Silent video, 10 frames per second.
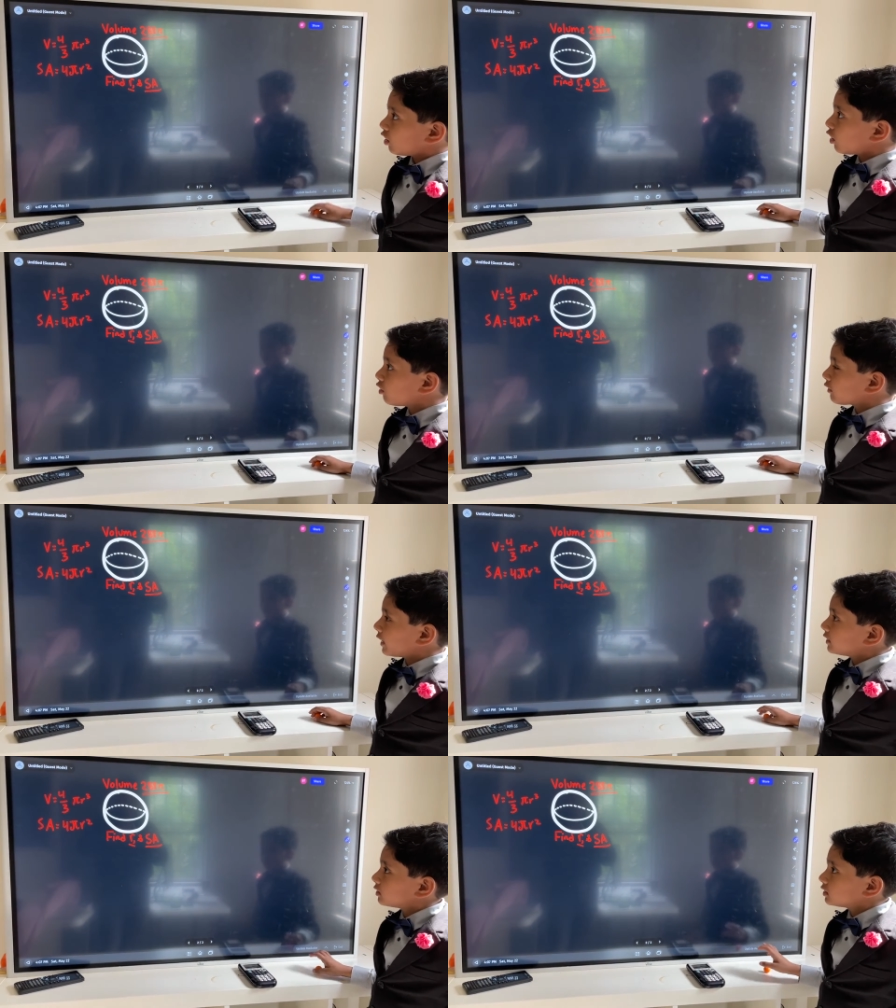
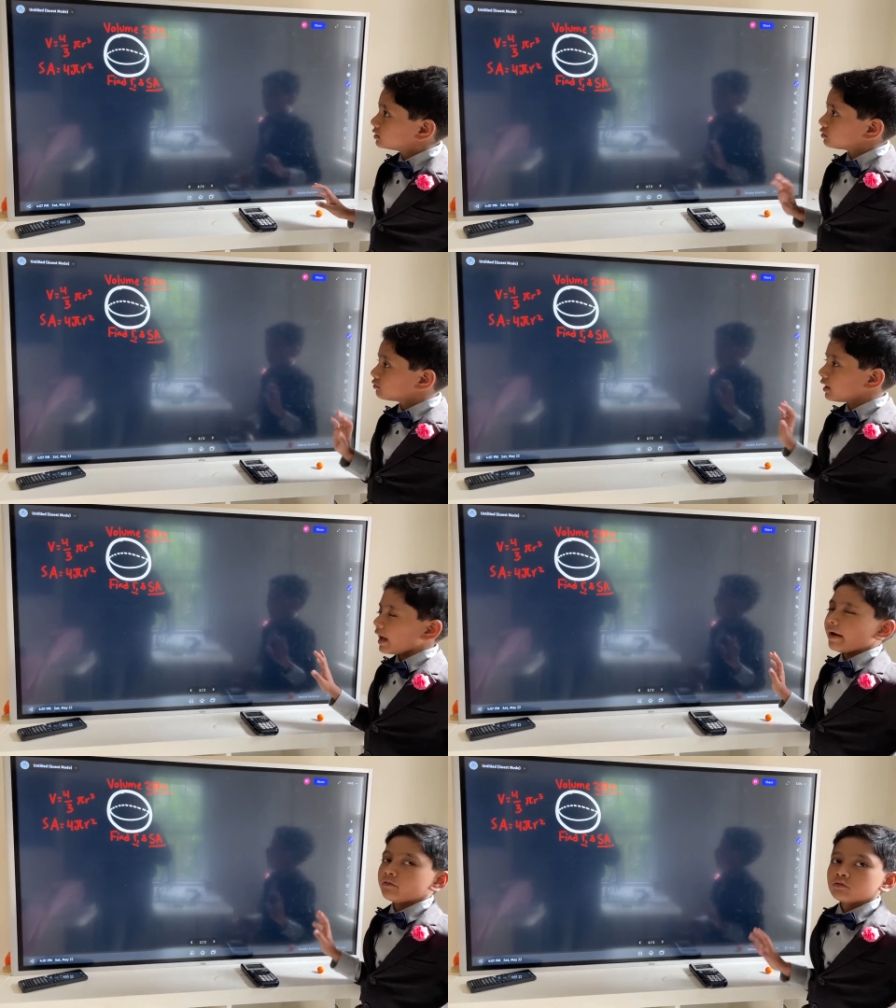Alright, so
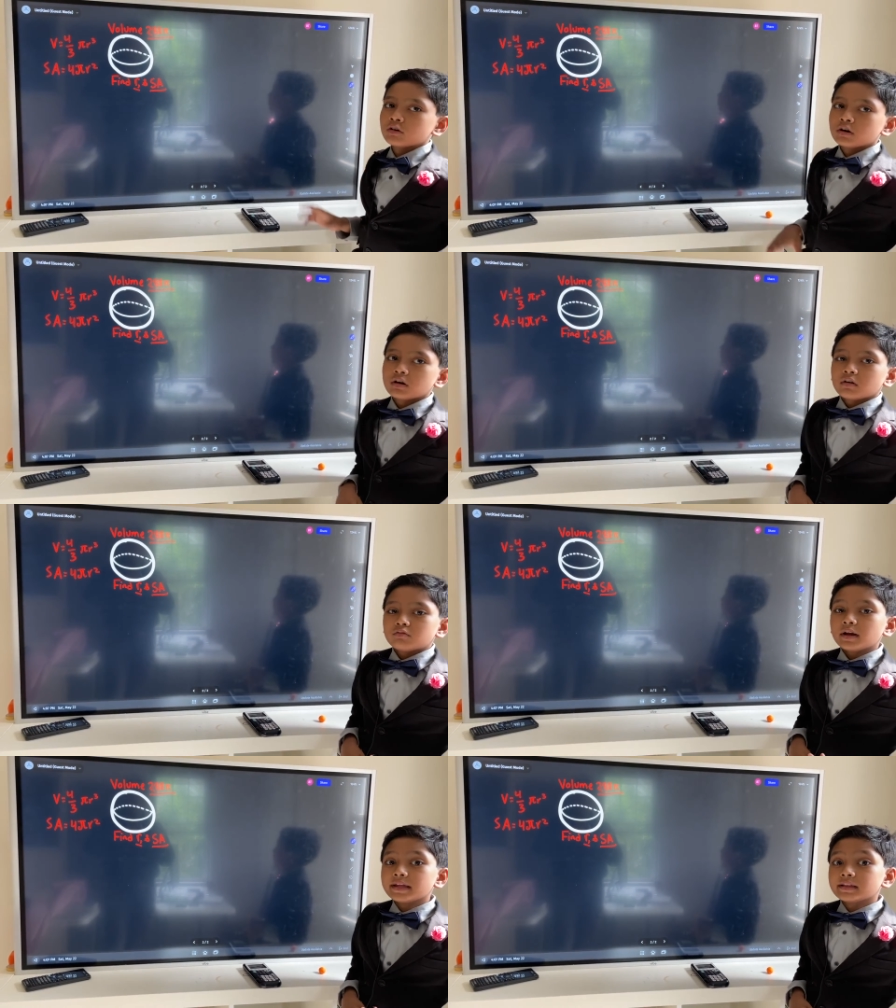now,
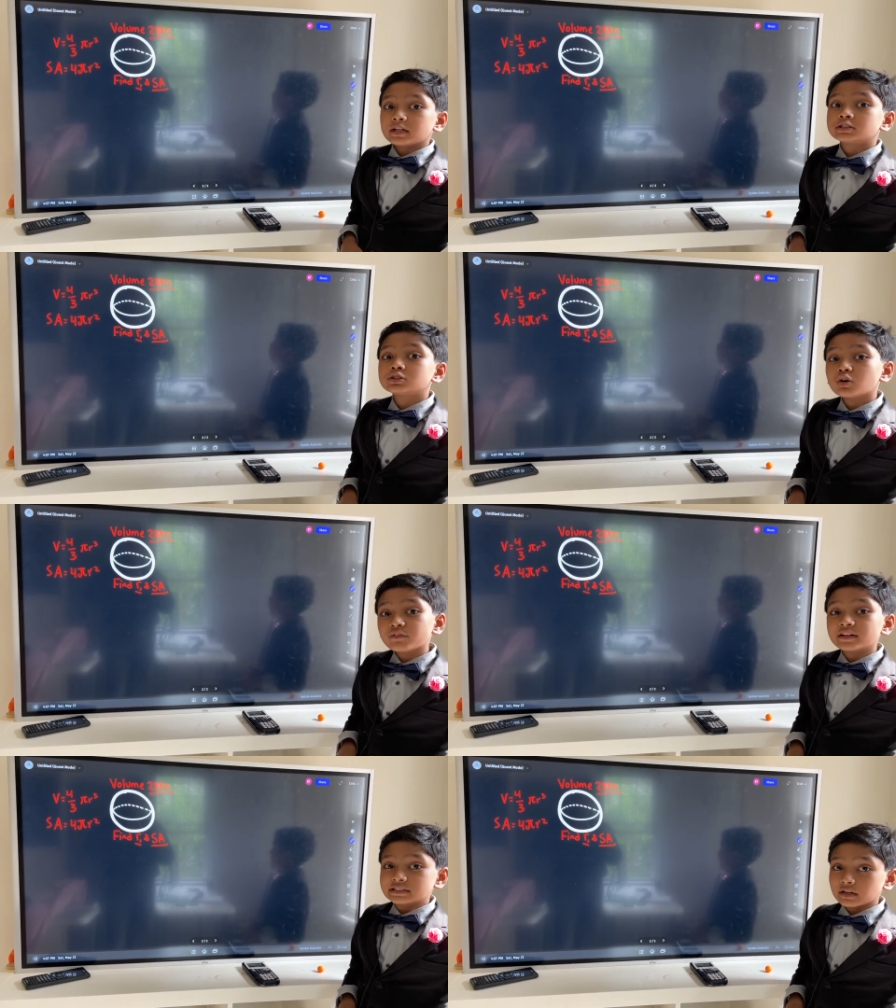what is the
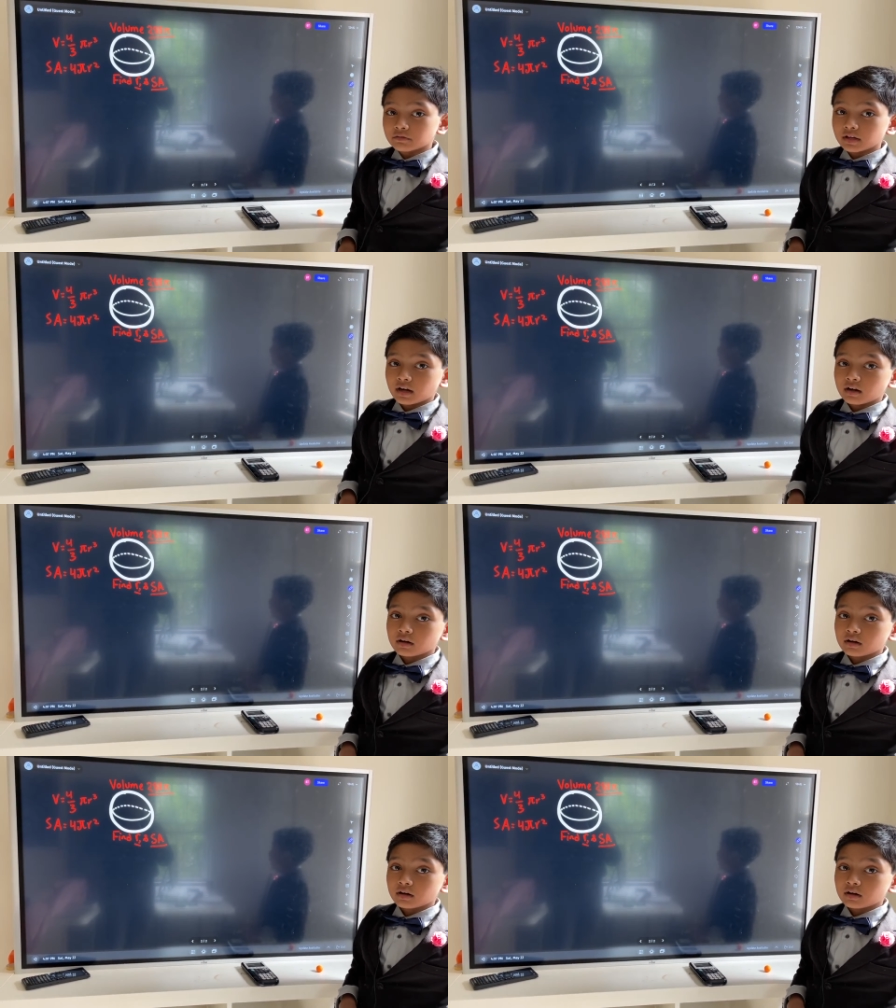surface area?